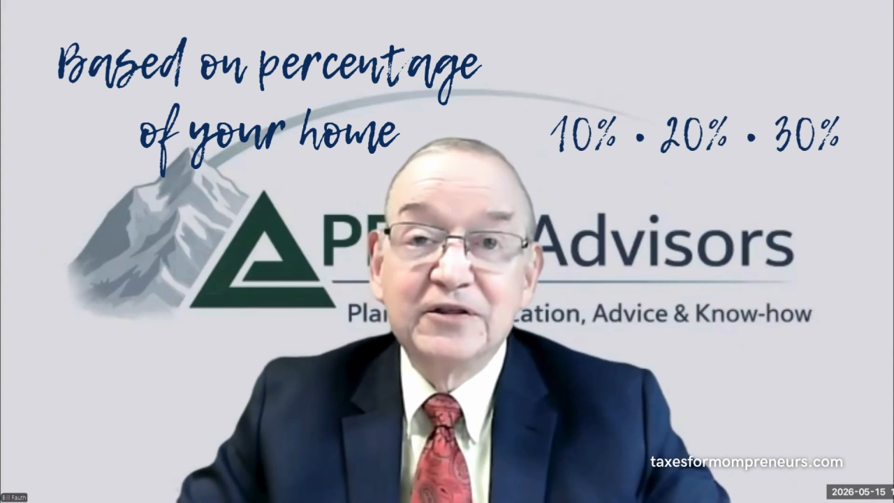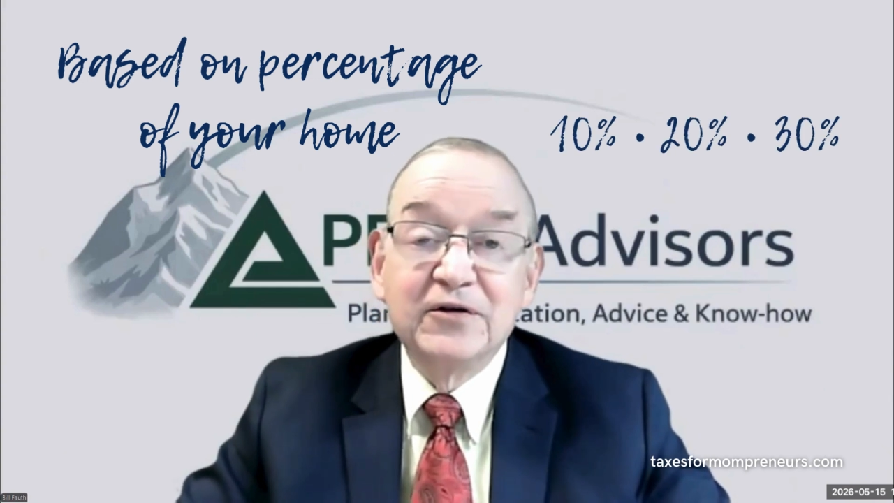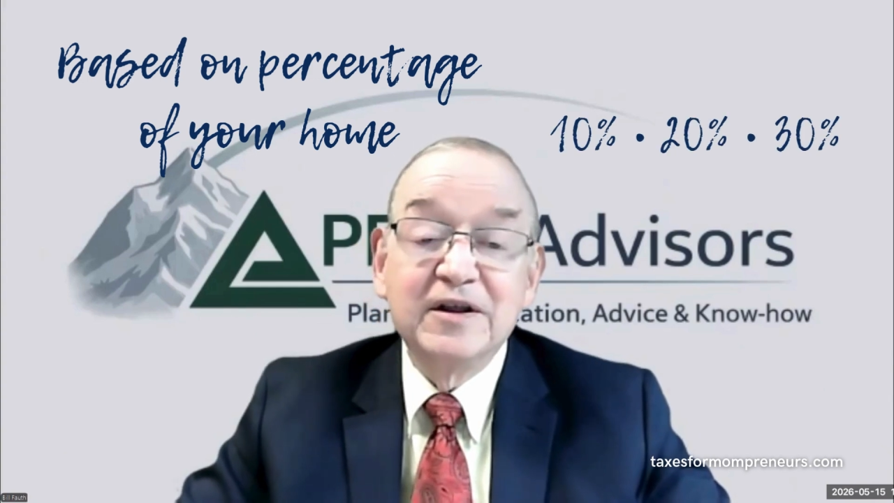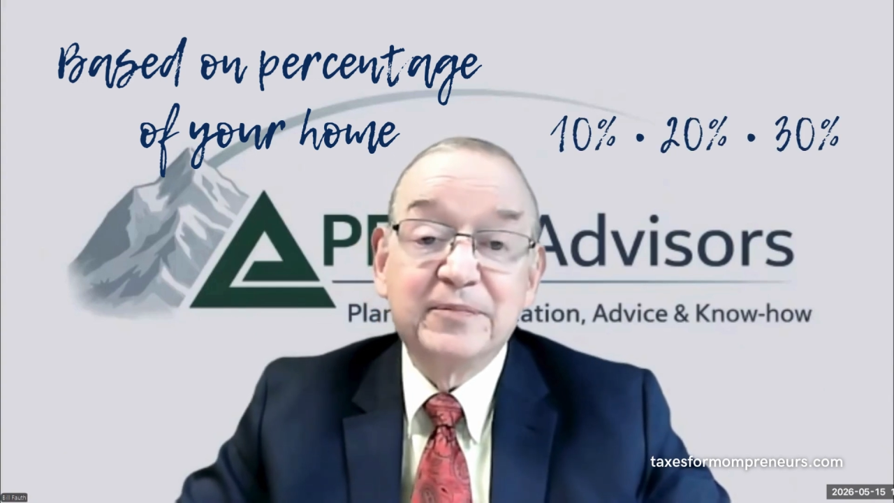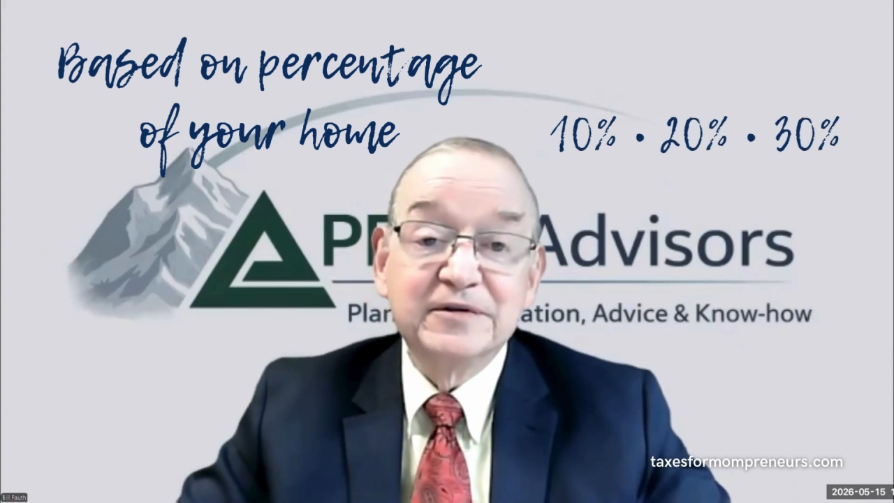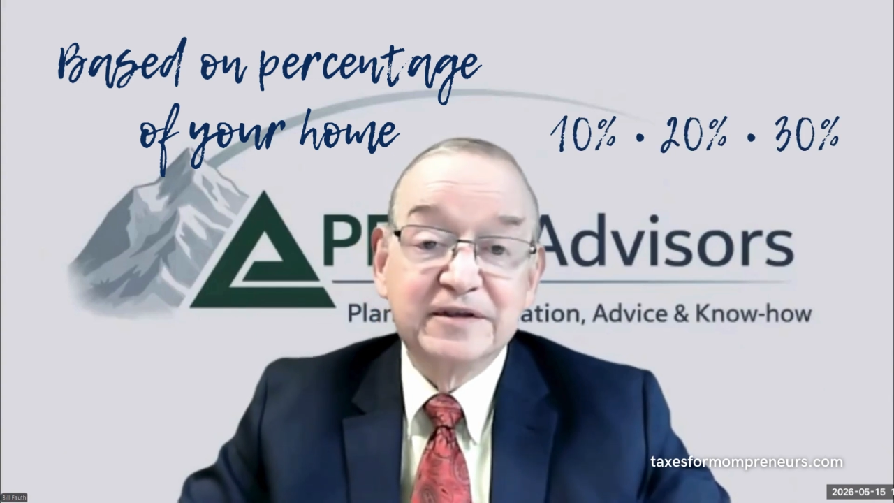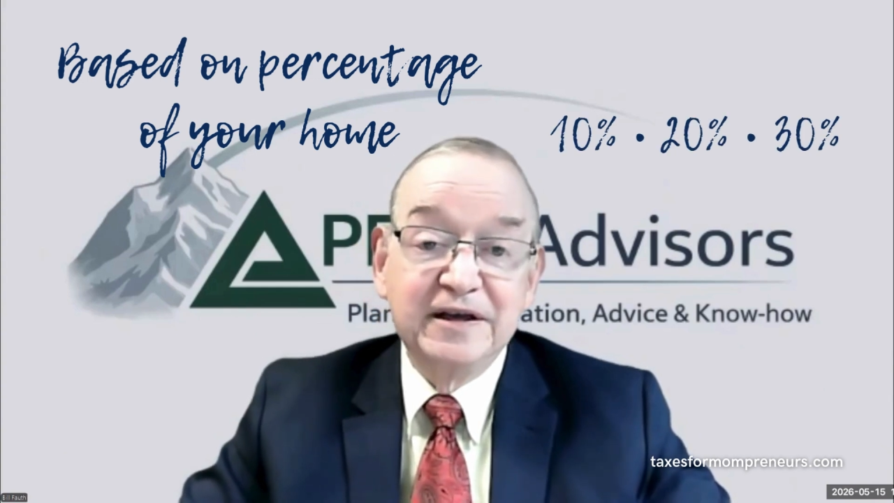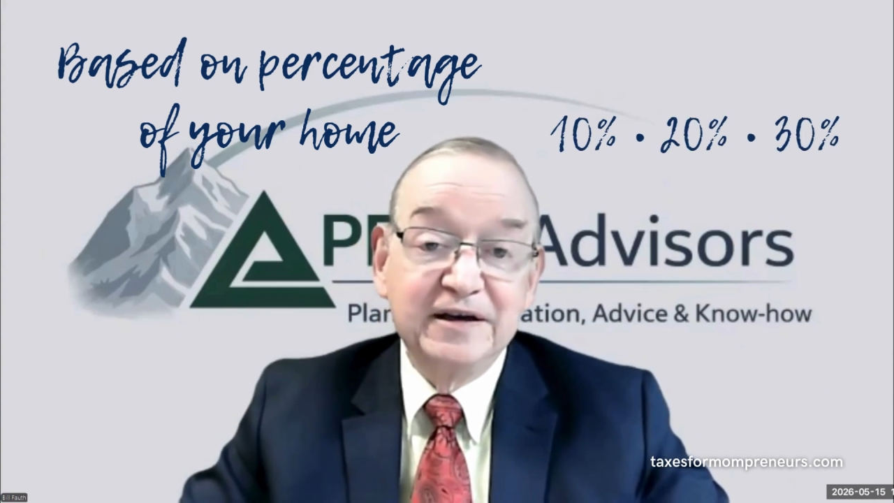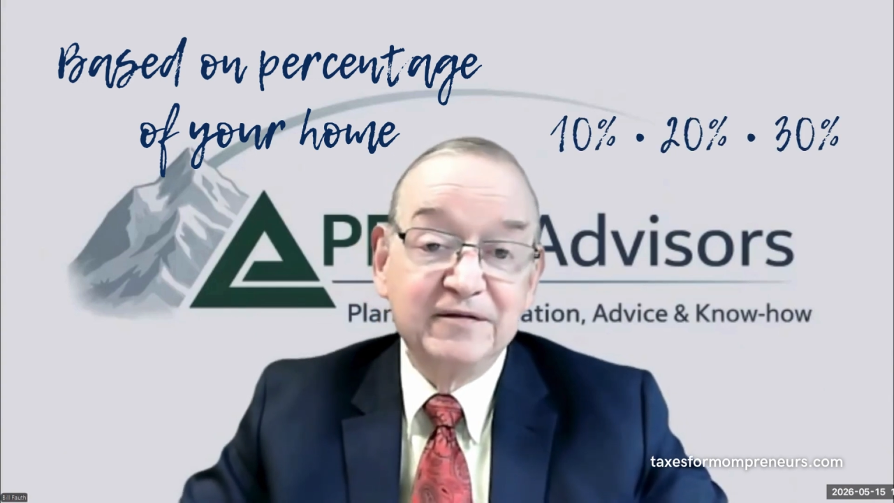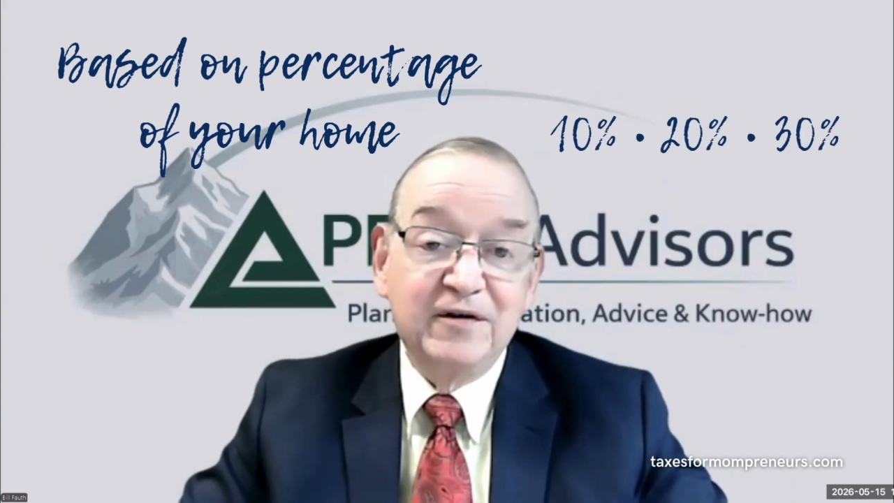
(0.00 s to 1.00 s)

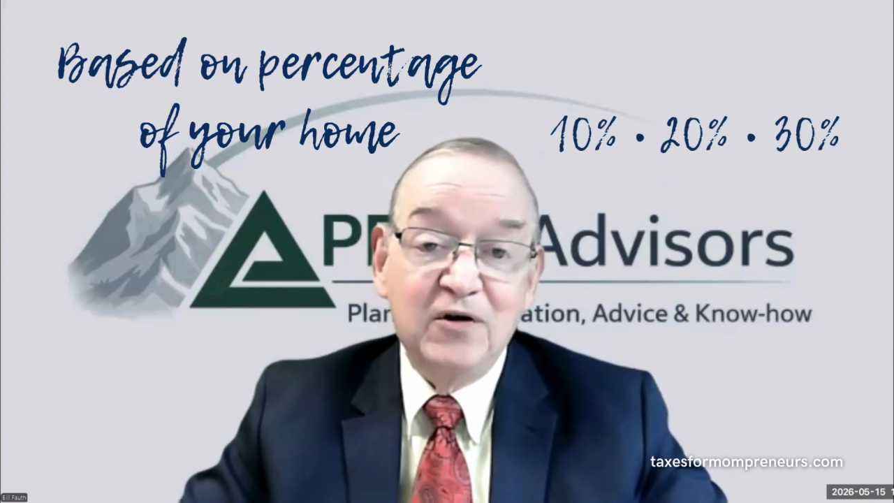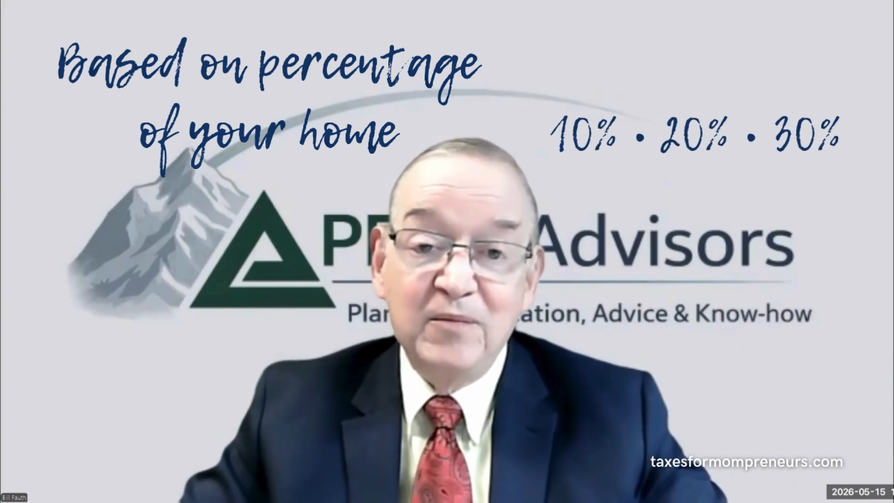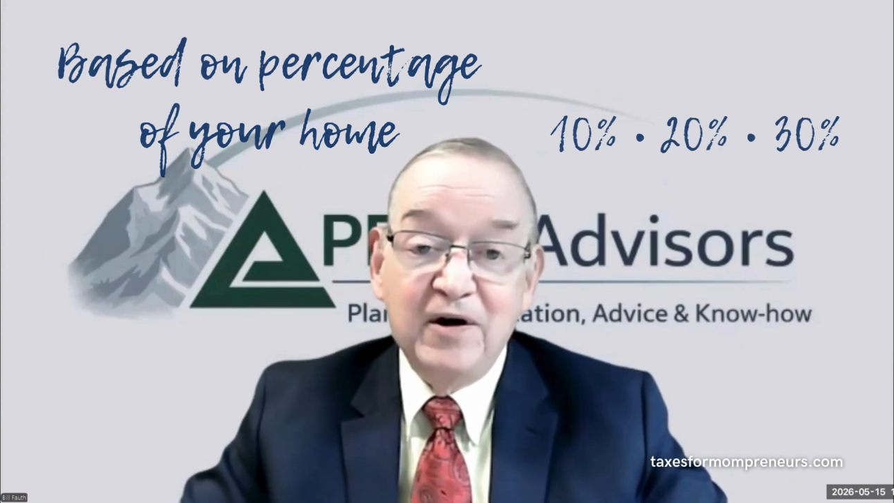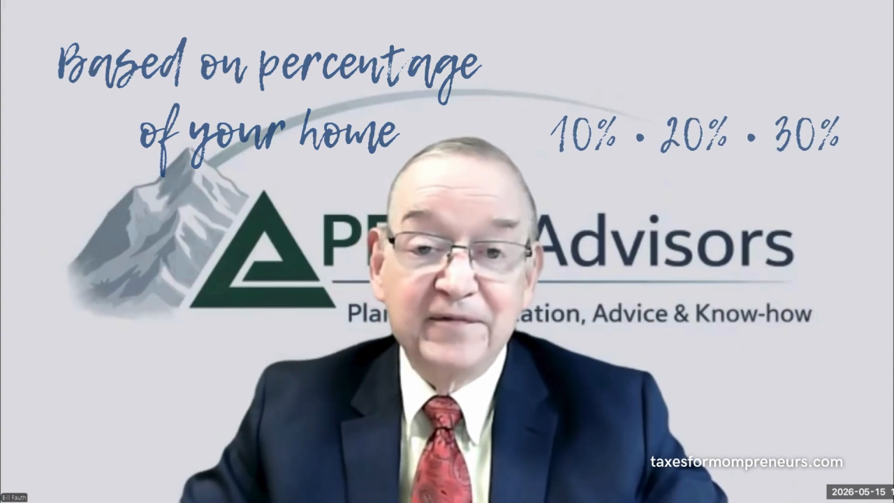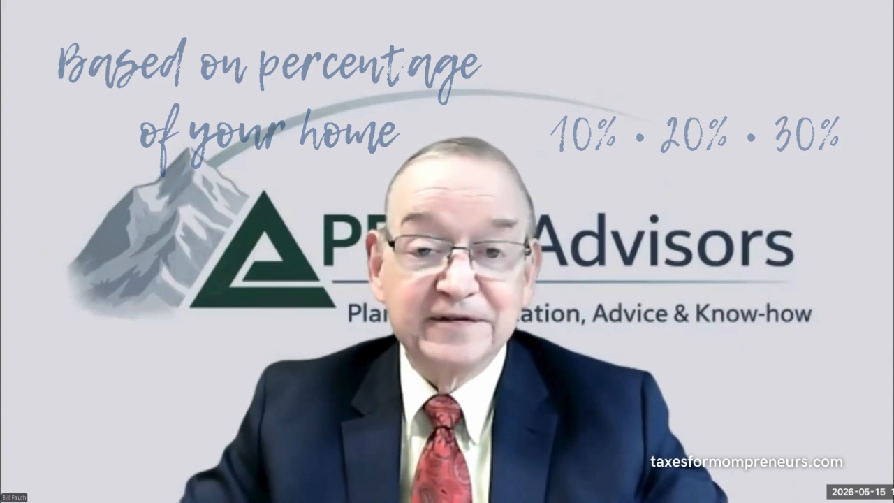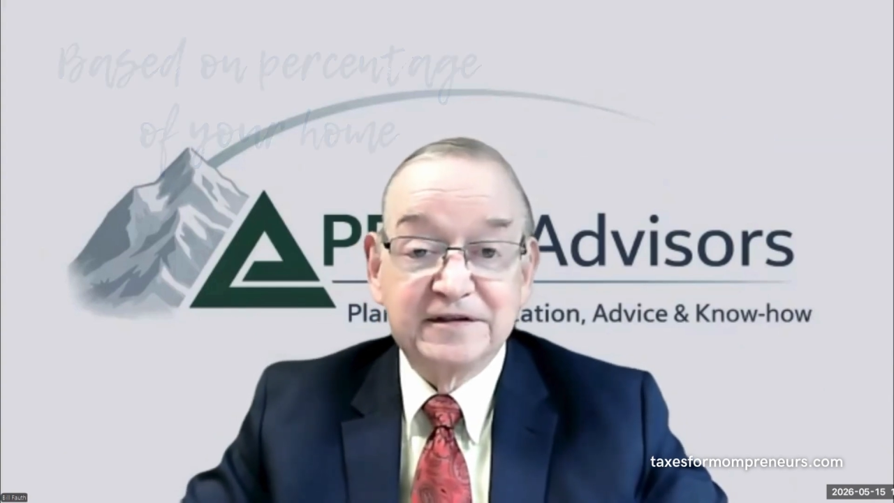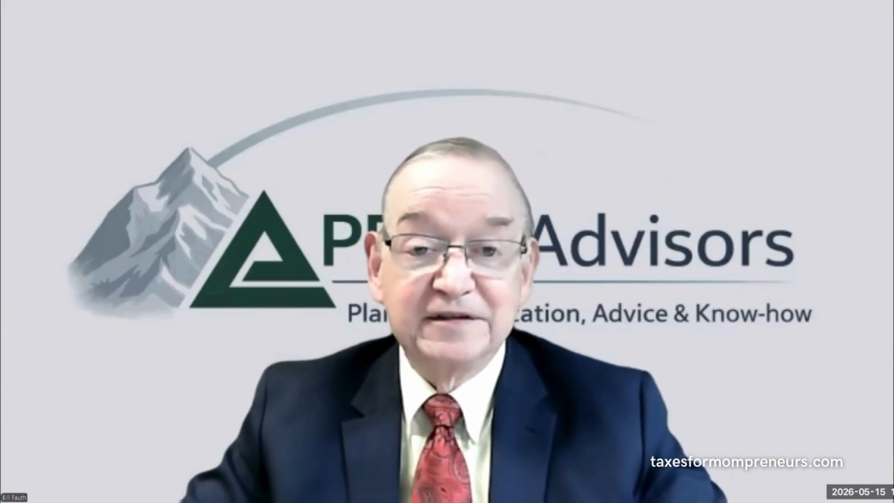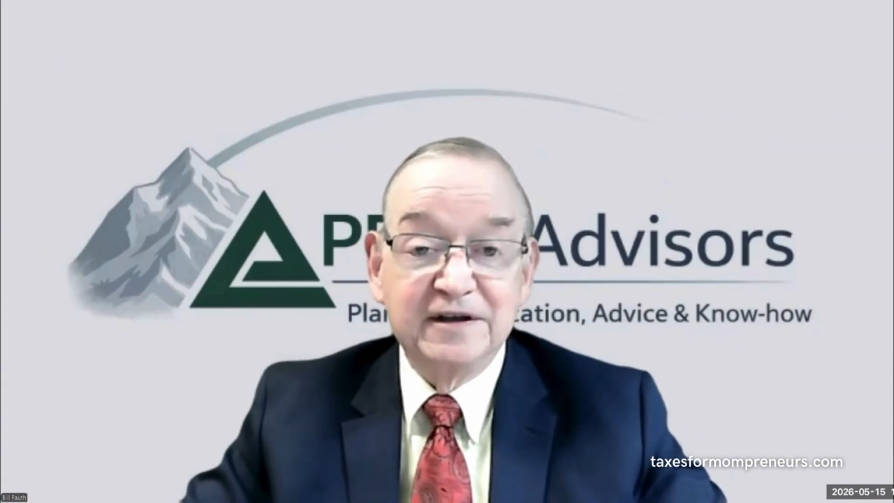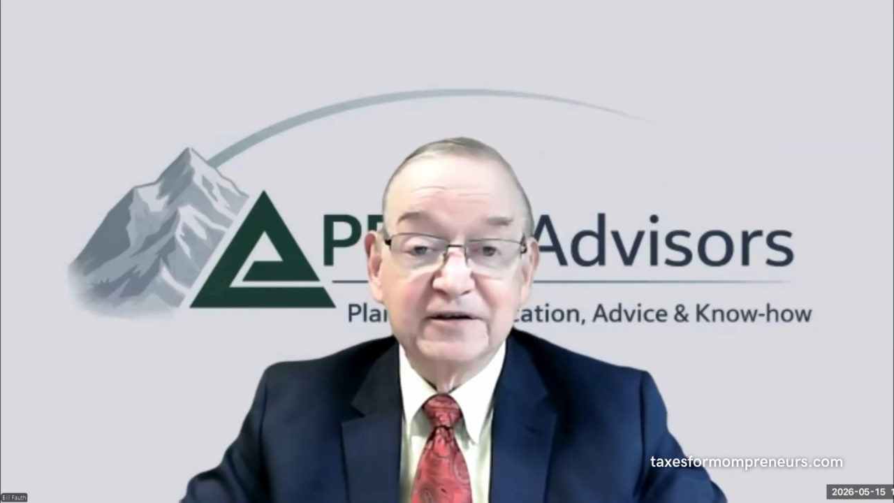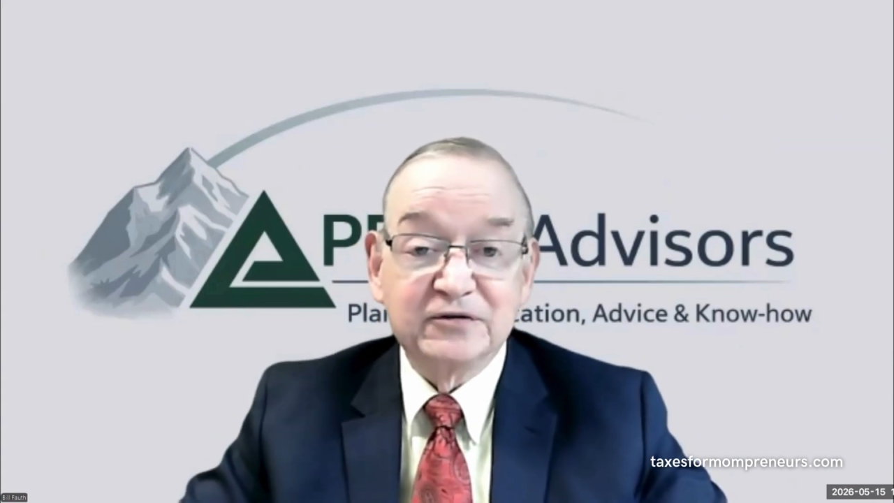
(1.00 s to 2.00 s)
30% of a home office
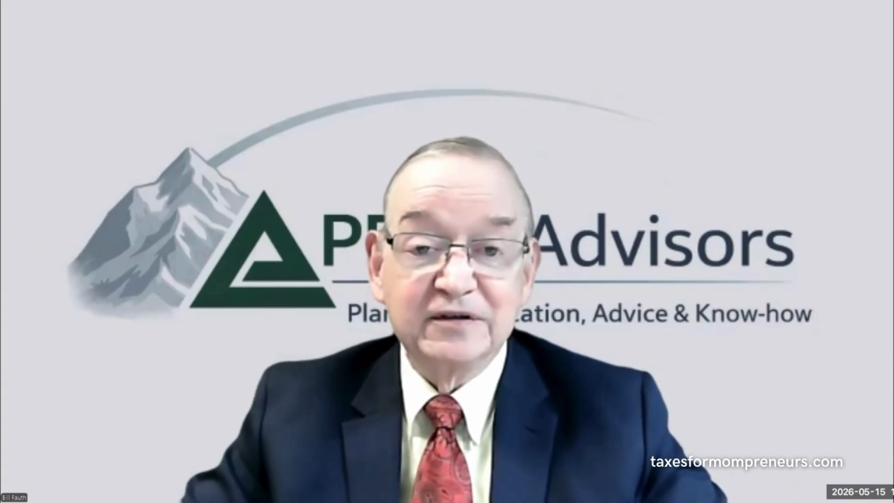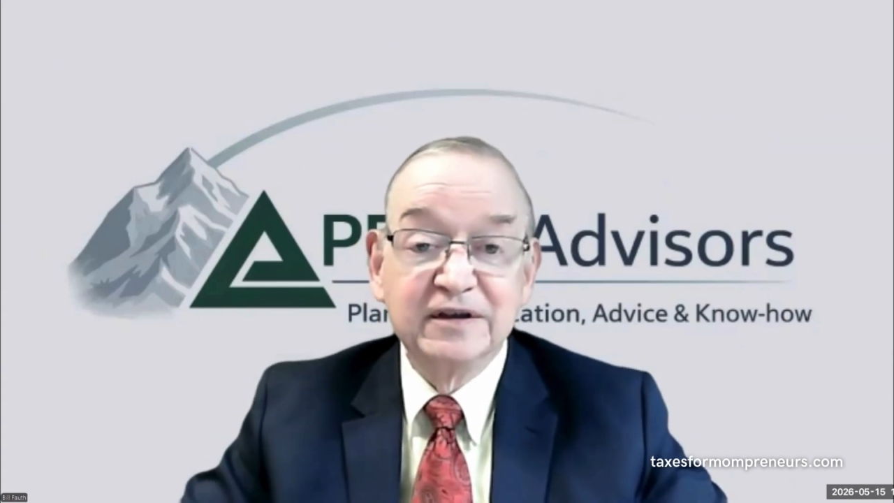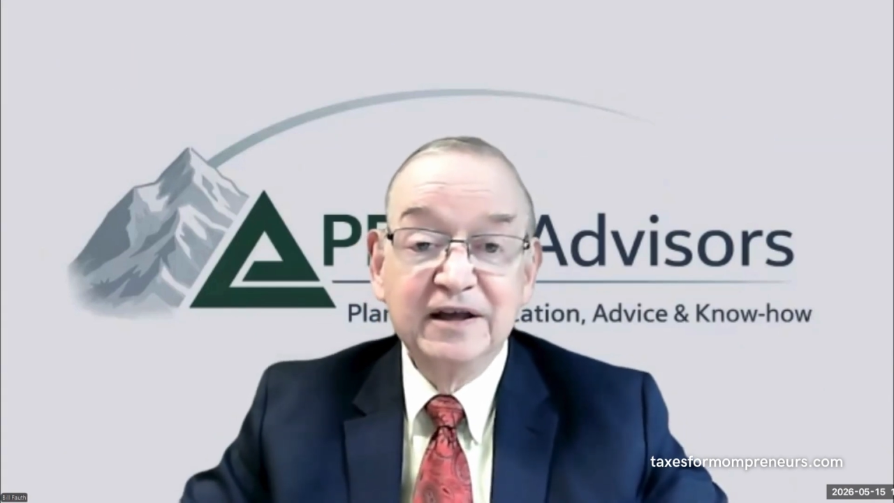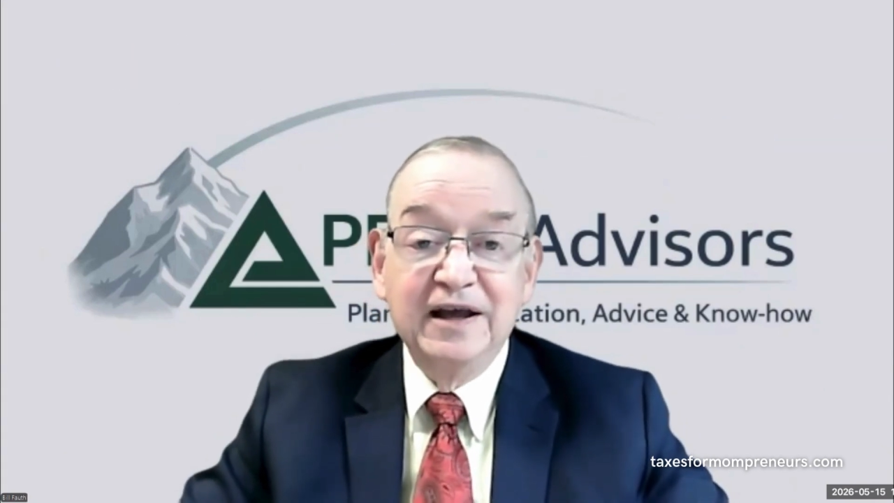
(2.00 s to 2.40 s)
deduction